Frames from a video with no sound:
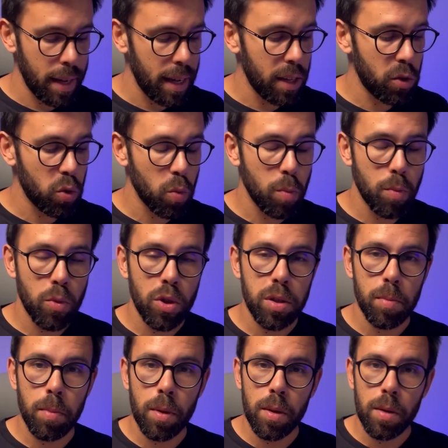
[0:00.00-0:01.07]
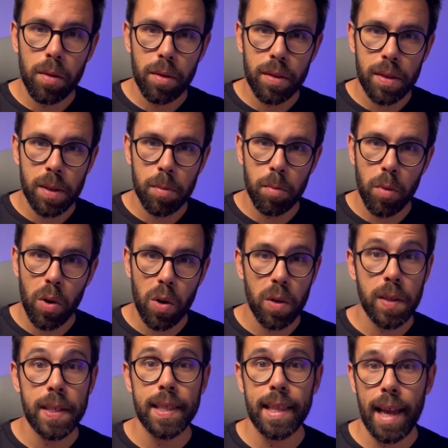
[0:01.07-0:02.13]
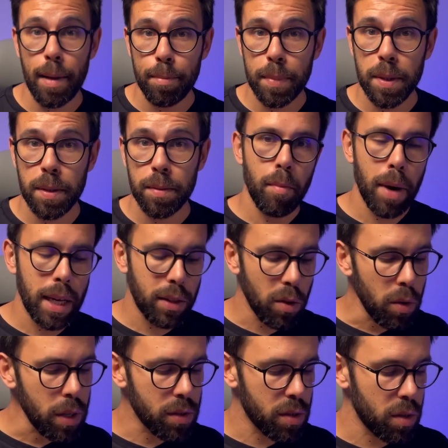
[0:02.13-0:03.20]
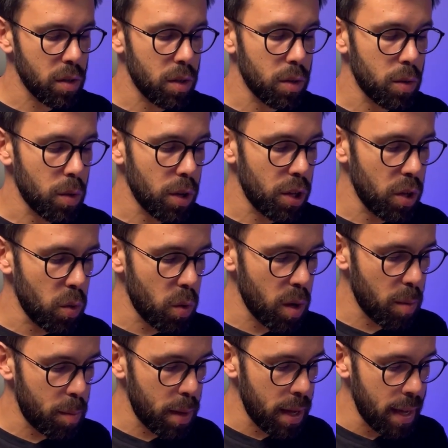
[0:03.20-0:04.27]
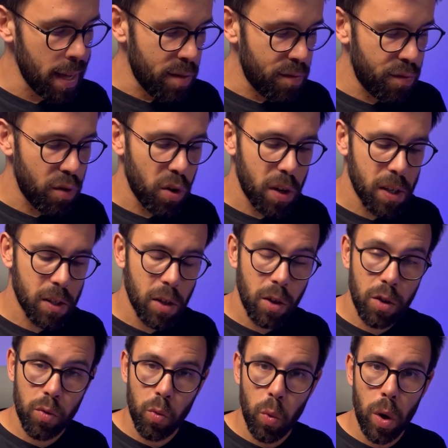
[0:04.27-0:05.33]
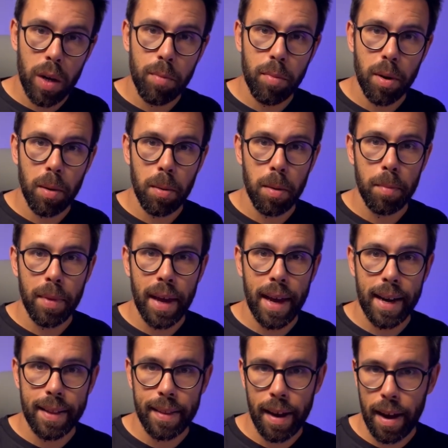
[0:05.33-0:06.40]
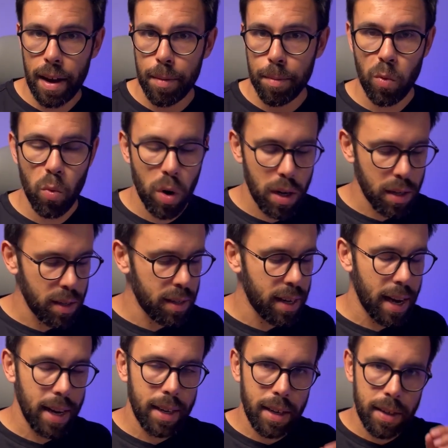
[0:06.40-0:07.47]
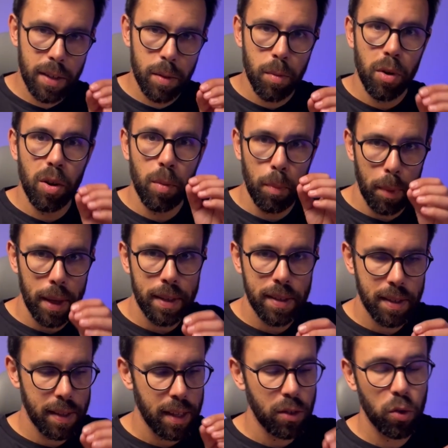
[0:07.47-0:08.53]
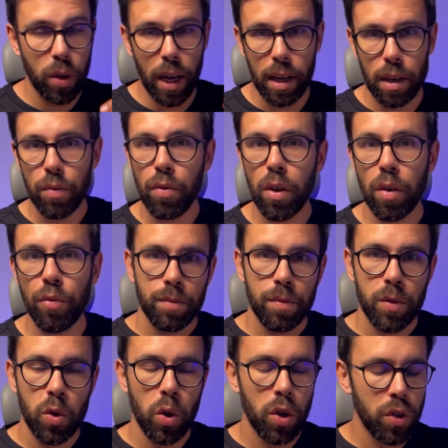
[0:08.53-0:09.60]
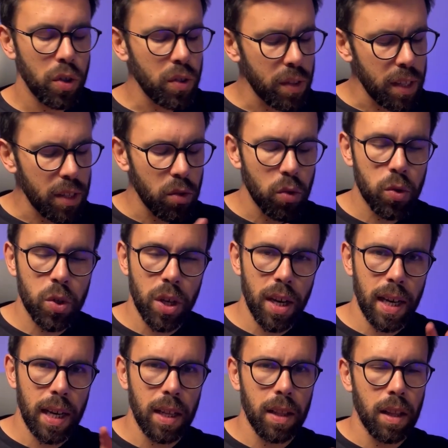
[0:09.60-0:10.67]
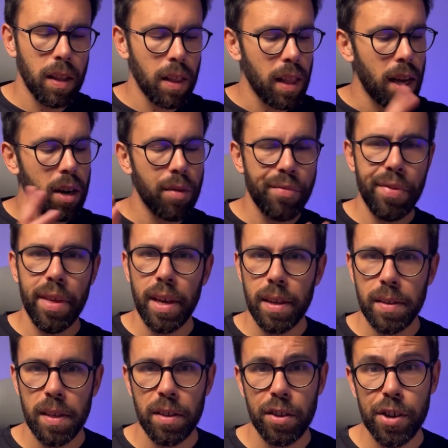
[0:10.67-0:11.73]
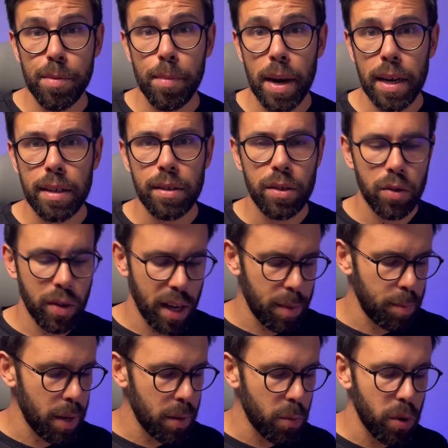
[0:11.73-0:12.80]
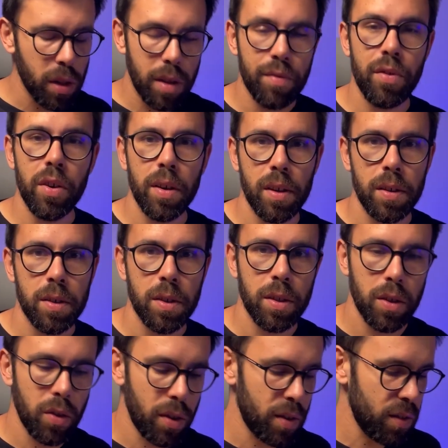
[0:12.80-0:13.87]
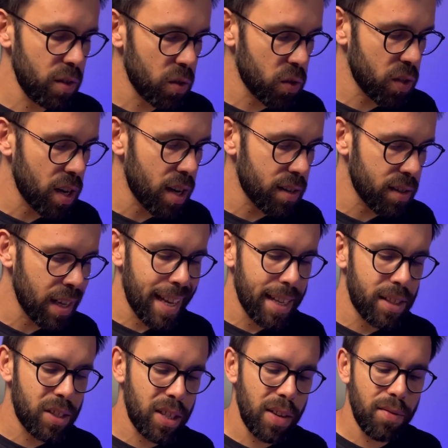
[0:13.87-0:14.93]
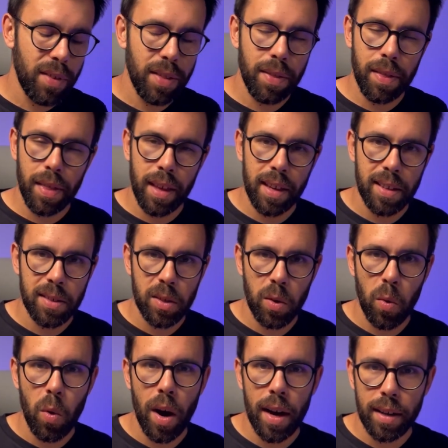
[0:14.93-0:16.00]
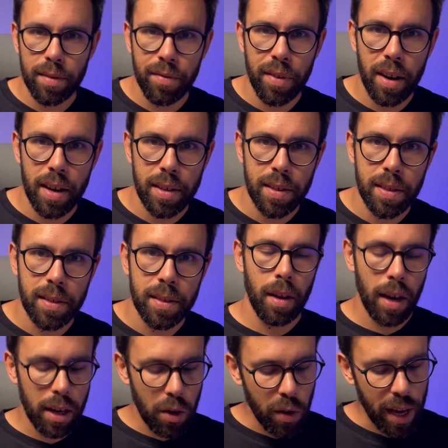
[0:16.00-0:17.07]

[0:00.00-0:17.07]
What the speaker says: into multiple small steps. By doing so, you will be focused on one problem at a time, one tiny small piece that you can evolve. So you don't need to juggle a lot of things in your mind. You can be really focused. You start achieving things quite fast, and you